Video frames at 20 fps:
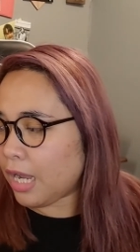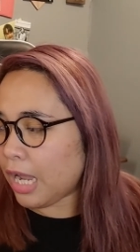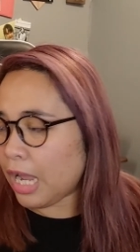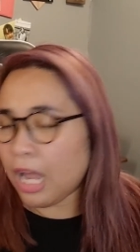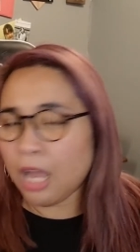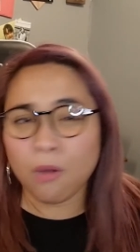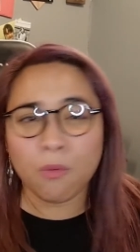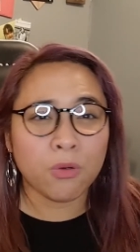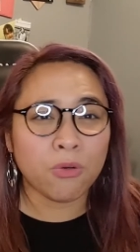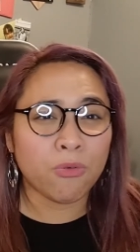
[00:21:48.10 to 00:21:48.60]

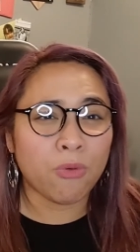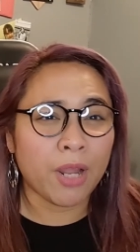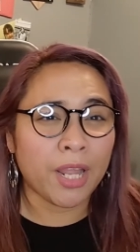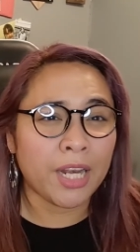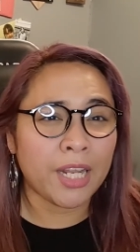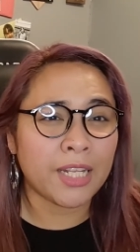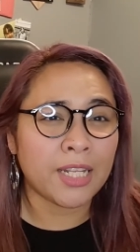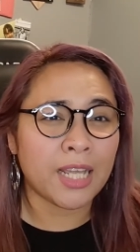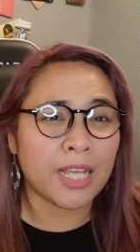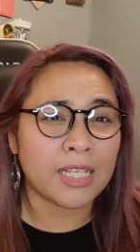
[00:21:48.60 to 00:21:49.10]
I would
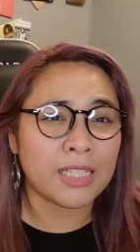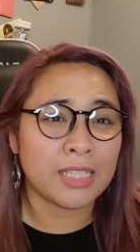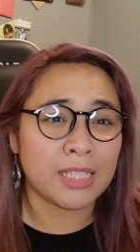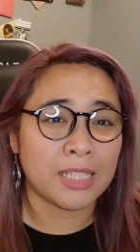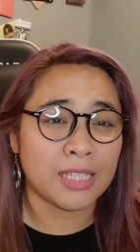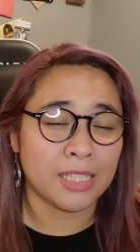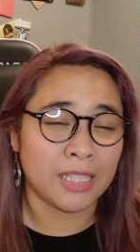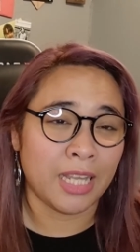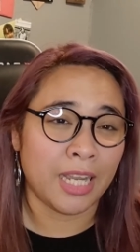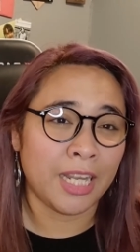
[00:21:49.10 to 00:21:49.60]
rate it as
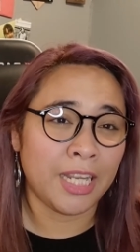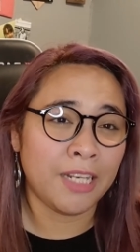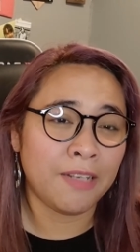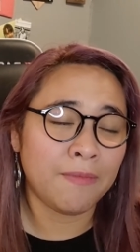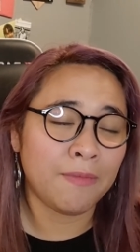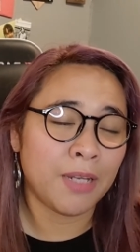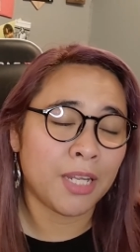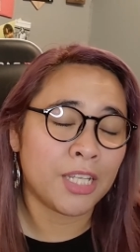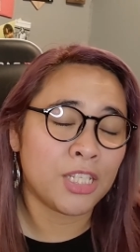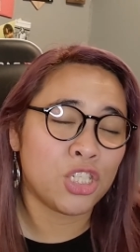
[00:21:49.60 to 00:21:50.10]

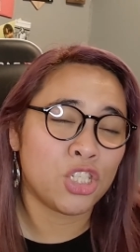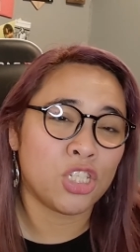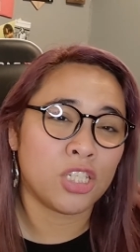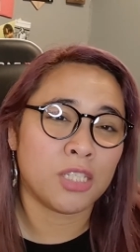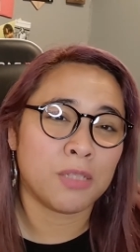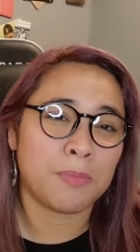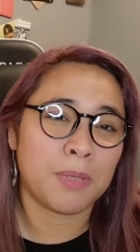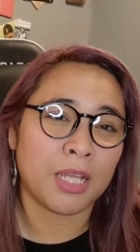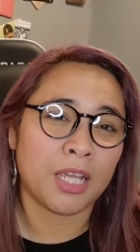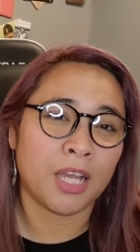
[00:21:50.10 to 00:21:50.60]
9. It's
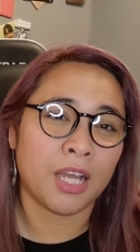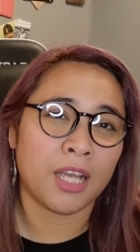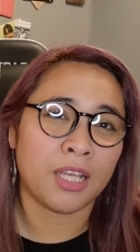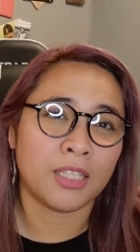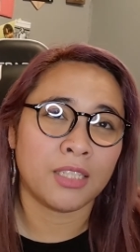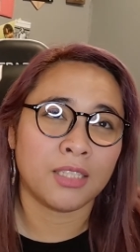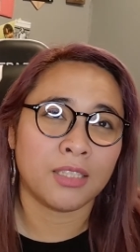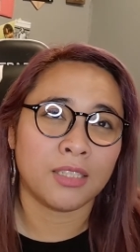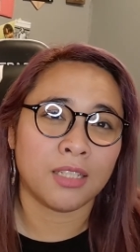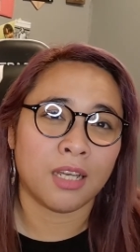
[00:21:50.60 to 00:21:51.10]
just
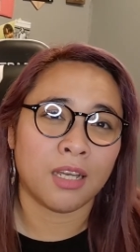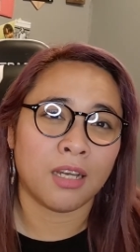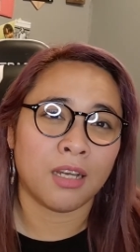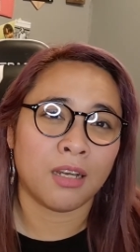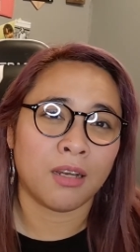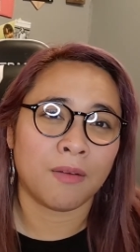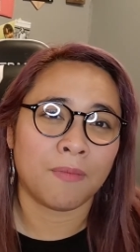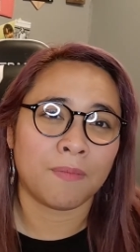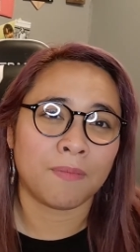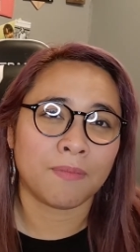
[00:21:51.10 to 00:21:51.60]
because
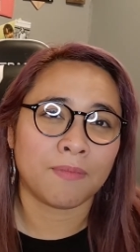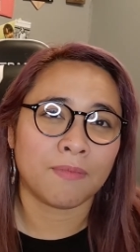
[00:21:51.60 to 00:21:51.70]
um,